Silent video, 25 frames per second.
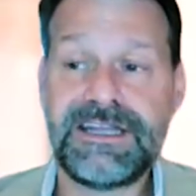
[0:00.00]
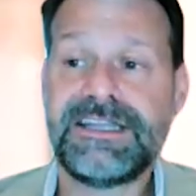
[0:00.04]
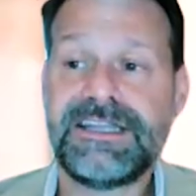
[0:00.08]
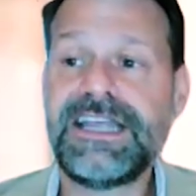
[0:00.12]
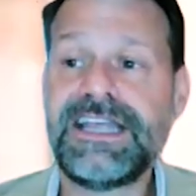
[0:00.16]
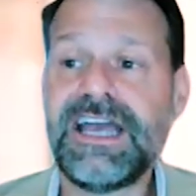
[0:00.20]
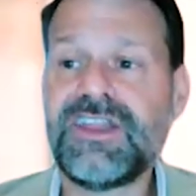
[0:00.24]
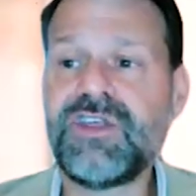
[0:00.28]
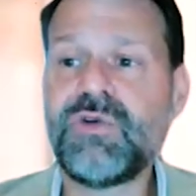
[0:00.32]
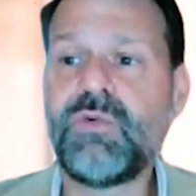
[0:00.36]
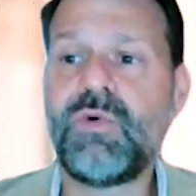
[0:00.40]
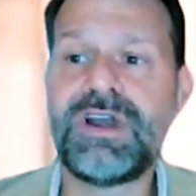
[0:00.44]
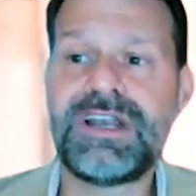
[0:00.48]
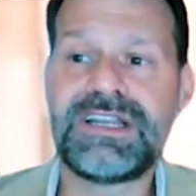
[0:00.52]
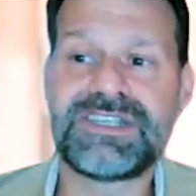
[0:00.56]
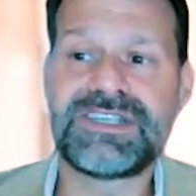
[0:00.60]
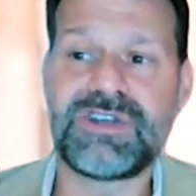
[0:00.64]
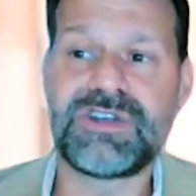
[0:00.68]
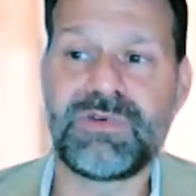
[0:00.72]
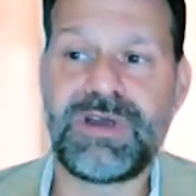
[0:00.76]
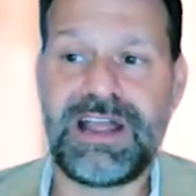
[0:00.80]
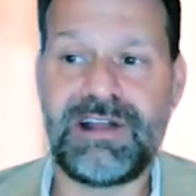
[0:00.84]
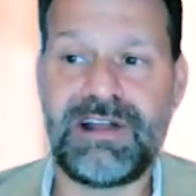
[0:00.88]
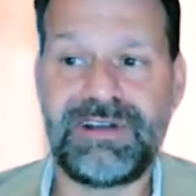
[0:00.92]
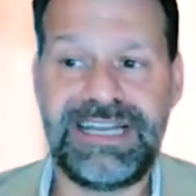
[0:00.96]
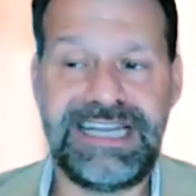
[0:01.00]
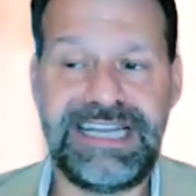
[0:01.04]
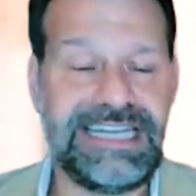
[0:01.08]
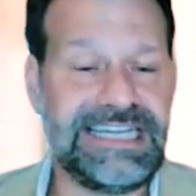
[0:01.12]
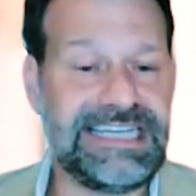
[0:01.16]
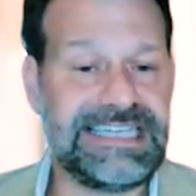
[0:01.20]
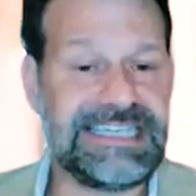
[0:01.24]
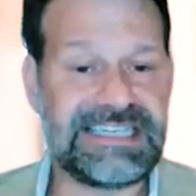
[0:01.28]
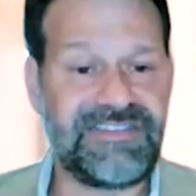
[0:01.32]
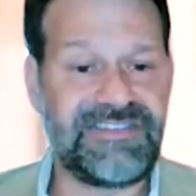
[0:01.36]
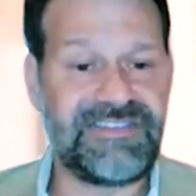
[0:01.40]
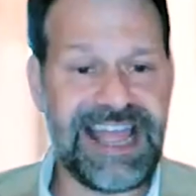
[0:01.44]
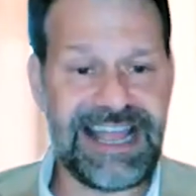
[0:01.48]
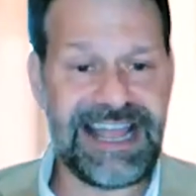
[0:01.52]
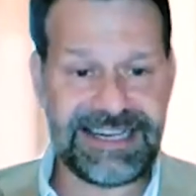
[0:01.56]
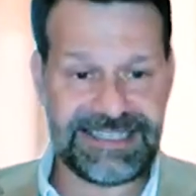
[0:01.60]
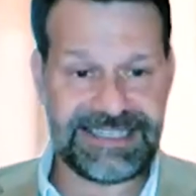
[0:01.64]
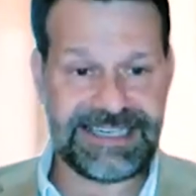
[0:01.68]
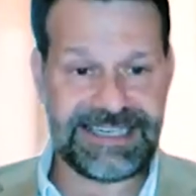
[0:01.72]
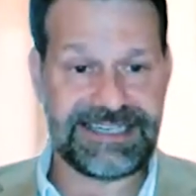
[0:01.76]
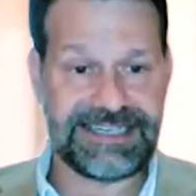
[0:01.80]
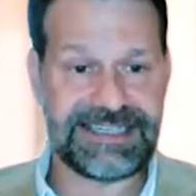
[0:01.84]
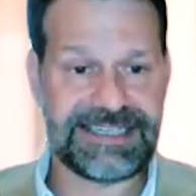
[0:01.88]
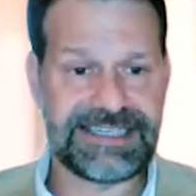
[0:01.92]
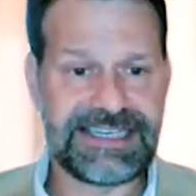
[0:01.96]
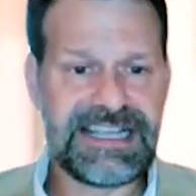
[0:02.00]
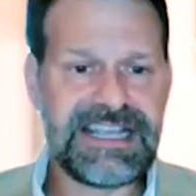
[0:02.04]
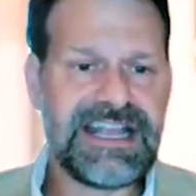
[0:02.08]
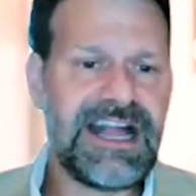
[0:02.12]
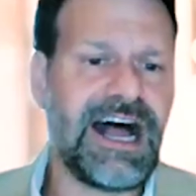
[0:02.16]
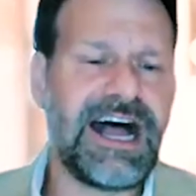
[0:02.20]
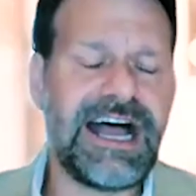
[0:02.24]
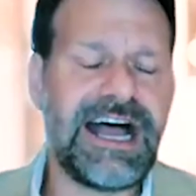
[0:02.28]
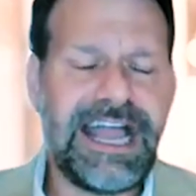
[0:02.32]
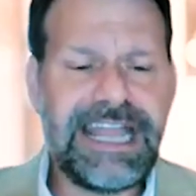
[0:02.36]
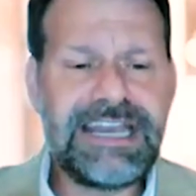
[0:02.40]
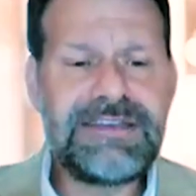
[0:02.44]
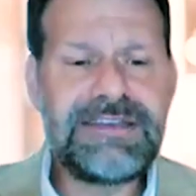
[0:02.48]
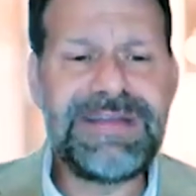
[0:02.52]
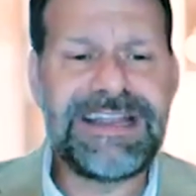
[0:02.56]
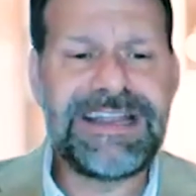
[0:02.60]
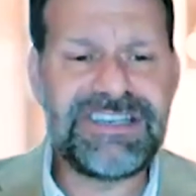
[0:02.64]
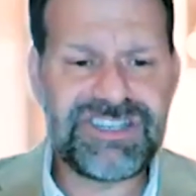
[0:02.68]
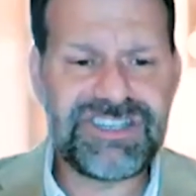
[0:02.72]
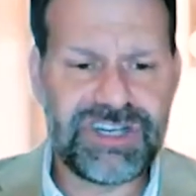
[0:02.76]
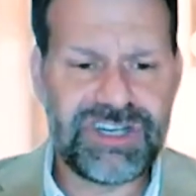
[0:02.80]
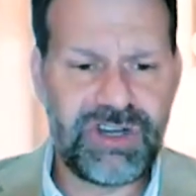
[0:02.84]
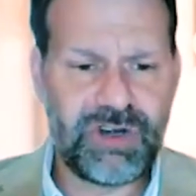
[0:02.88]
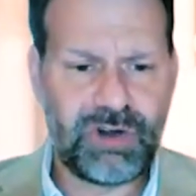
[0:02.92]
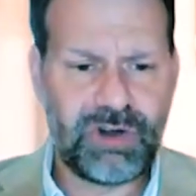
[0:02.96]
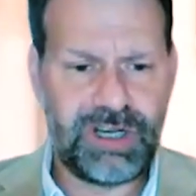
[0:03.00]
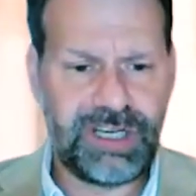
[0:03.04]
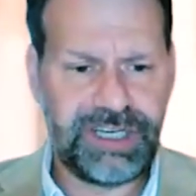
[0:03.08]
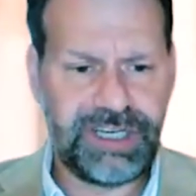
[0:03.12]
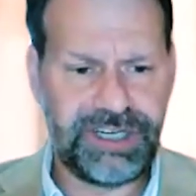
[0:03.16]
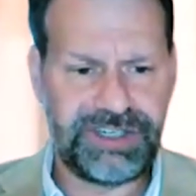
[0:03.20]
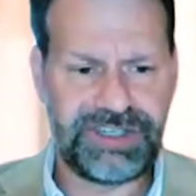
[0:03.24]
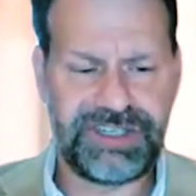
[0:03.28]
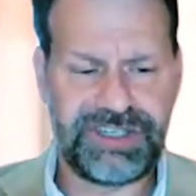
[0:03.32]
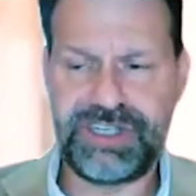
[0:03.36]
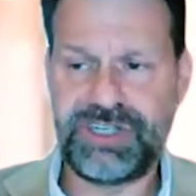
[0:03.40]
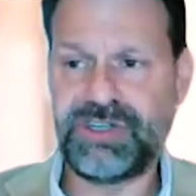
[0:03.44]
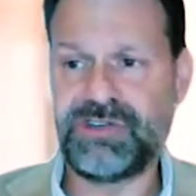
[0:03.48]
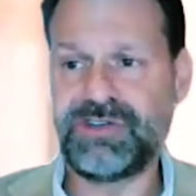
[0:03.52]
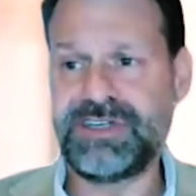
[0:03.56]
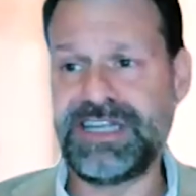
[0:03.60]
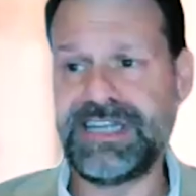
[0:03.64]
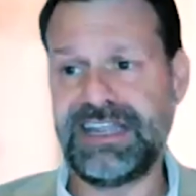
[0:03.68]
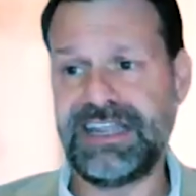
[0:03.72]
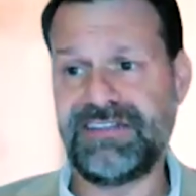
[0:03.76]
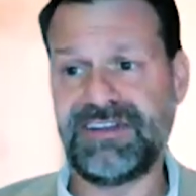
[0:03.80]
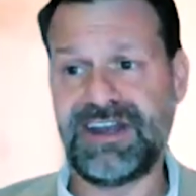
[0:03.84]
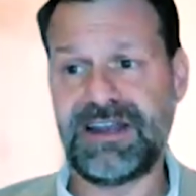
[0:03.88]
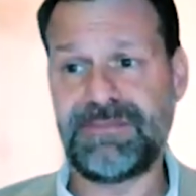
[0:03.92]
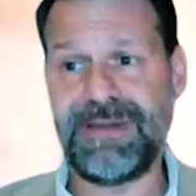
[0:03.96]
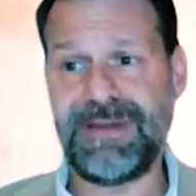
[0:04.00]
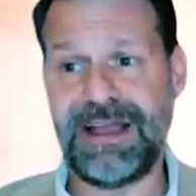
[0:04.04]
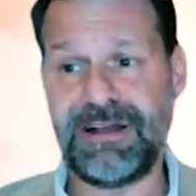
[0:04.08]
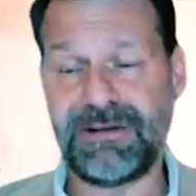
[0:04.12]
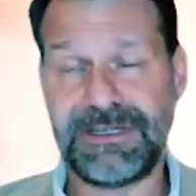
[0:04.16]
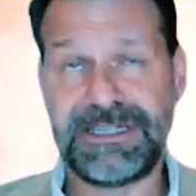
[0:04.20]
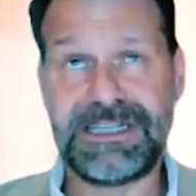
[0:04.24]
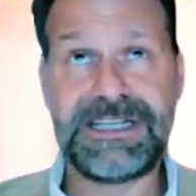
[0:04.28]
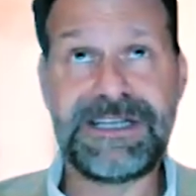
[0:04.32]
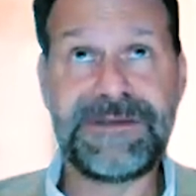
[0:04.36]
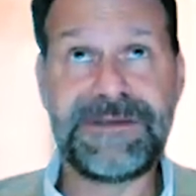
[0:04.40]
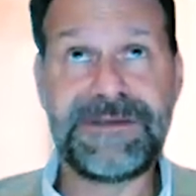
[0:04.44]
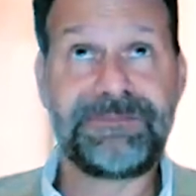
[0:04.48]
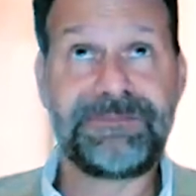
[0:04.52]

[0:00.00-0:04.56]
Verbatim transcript: The other one is around ease of access. I had mentioned earlier to you, David, about